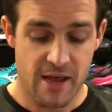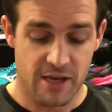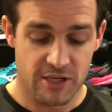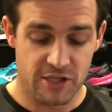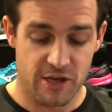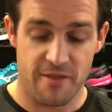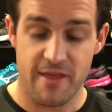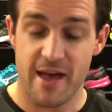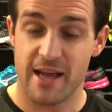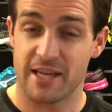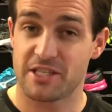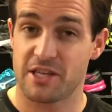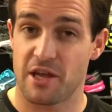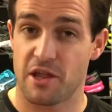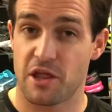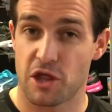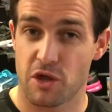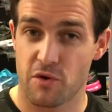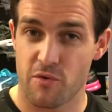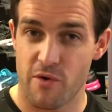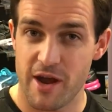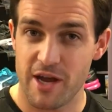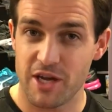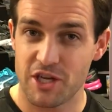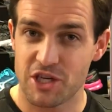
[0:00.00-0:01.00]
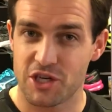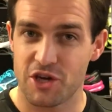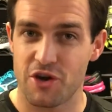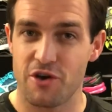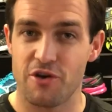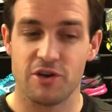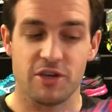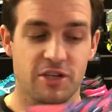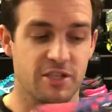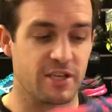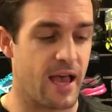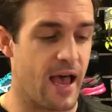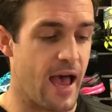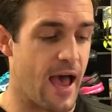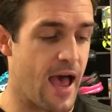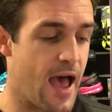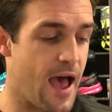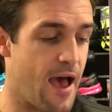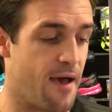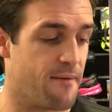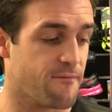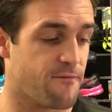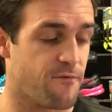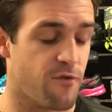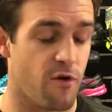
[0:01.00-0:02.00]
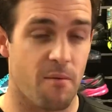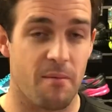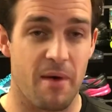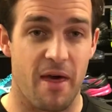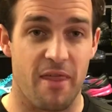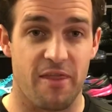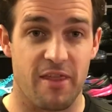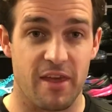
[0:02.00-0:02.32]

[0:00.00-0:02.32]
So that's three shoes from